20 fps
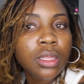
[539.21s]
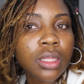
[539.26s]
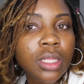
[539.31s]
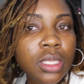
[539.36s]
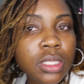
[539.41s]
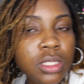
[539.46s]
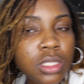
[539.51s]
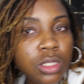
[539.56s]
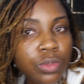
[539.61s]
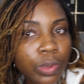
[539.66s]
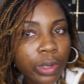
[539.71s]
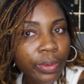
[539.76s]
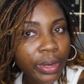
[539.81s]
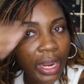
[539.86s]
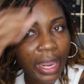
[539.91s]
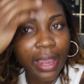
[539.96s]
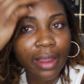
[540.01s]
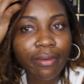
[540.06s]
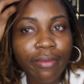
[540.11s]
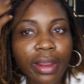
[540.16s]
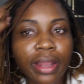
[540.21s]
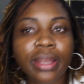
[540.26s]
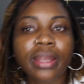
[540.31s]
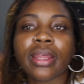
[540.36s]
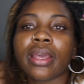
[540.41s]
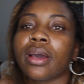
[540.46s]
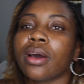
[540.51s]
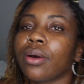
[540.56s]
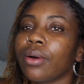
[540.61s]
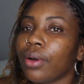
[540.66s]
this is where we're at right
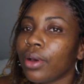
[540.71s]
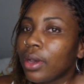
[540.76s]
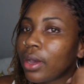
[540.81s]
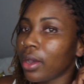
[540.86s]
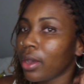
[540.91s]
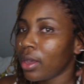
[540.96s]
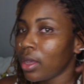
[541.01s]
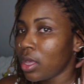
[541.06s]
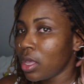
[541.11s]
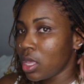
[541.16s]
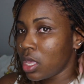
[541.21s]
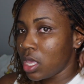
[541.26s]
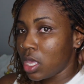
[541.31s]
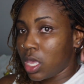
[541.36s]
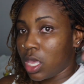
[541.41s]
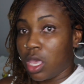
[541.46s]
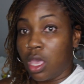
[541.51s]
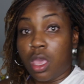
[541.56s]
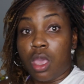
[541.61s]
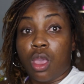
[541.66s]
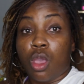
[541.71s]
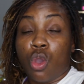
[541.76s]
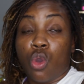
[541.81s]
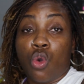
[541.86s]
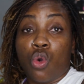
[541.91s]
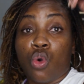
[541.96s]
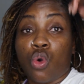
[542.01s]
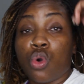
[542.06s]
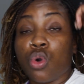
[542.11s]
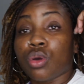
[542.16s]
now.
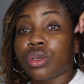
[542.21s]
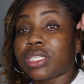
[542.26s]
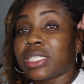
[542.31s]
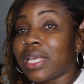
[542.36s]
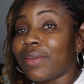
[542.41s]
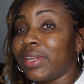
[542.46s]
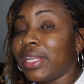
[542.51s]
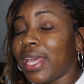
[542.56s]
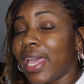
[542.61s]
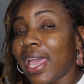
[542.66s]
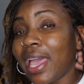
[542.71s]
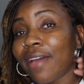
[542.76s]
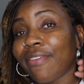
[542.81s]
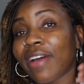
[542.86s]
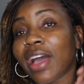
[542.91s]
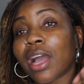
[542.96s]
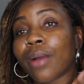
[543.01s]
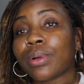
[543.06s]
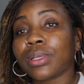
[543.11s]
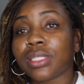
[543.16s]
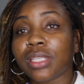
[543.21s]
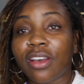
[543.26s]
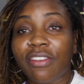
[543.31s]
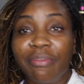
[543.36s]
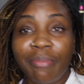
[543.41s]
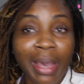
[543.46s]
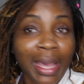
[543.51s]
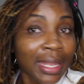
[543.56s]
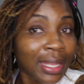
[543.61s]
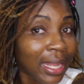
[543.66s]
Whew, 7.5 hours
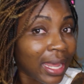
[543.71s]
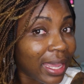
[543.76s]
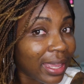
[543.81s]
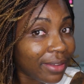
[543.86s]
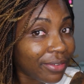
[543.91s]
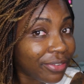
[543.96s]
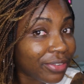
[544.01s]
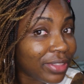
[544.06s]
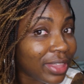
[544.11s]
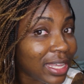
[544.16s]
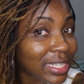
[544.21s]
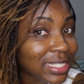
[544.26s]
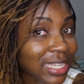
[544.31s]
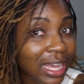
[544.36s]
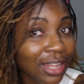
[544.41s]
of my life. That's